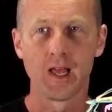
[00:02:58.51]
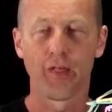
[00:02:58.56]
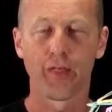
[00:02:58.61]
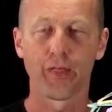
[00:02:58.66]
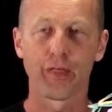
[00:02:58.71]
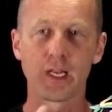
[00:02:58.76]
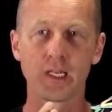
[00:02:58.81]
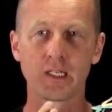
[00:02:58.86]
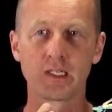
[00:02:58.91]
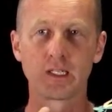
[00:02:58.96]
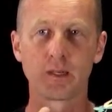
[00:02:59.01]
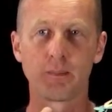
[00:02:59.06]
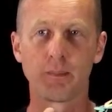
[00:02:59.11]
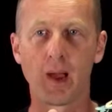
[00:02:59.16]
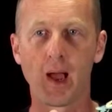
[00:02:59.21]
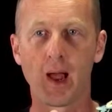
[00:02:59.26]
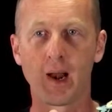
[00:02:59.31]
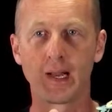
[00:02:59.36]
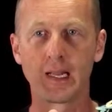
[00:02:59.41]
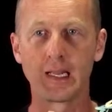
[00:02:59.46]
things
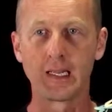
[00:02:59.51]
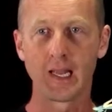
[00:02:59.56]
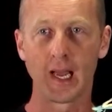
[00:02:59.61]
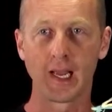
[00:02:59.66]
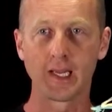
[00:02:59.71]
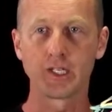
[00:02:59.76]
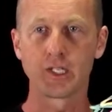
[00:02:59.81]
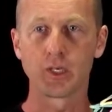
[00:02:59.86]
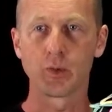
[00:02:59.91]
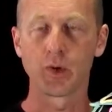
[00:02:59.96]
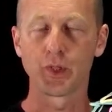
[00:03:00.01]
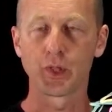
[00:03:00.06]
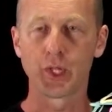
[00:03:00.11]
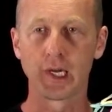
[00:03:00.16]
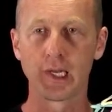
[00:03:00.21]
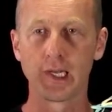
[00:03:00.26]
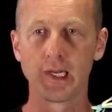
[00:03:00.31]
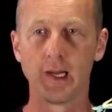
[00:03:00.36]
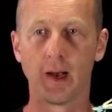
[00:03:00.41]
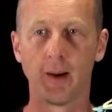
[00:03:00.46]
about engaging with the
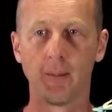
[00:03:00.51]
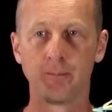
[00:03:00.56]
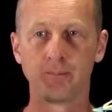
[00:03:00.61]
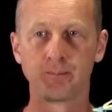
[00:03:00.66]
leader.